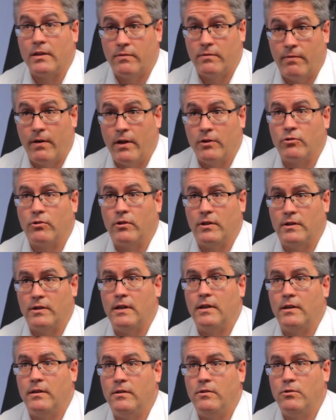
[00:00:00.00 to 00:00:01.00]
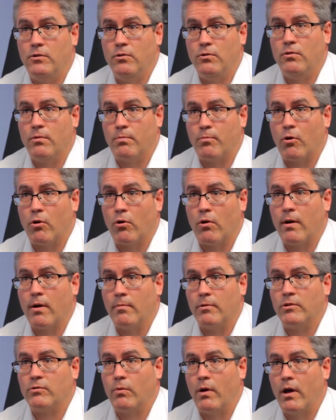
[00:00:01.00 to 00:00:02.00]
eventually did do the
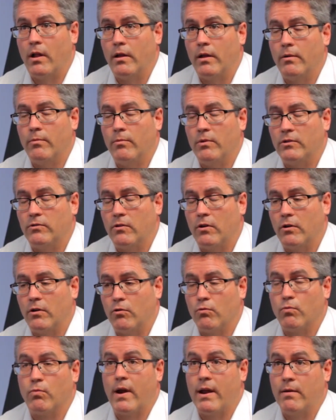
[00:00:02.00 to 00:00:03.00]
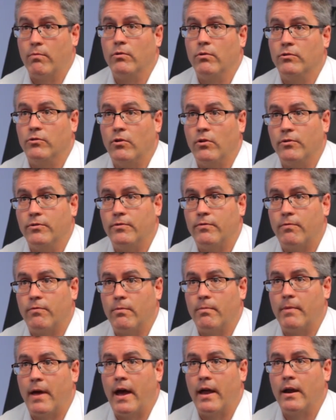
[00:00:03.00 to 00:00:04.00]
program as well, and we saw great results
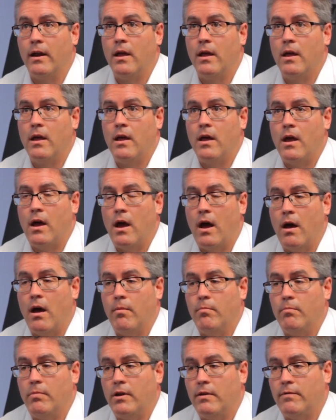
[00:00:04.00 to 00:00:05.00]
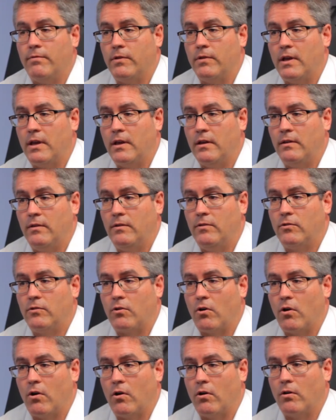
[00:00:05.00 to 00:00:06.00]
from that. But if the kids
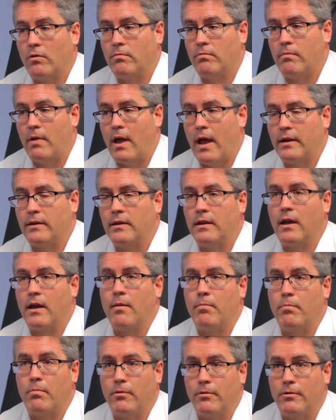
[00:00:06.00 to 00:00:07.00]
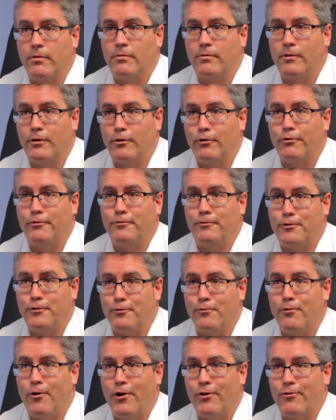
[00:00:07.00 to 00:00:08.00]
start acting up a little
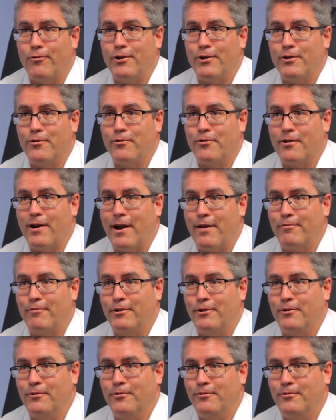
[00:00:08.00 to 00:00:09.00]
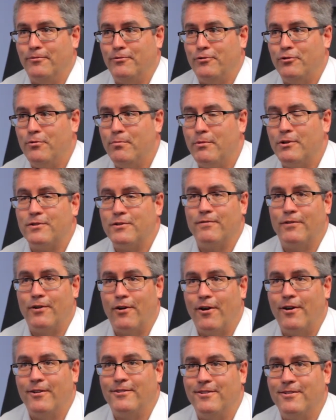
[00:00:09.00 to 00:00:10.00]
too ornery or have a little too much of an
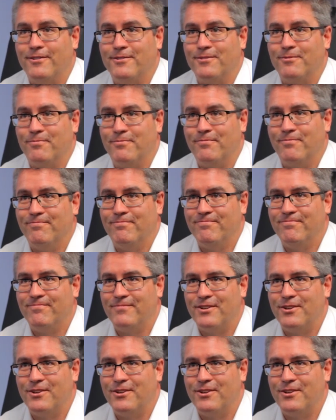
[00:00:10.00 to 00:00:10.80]
autism,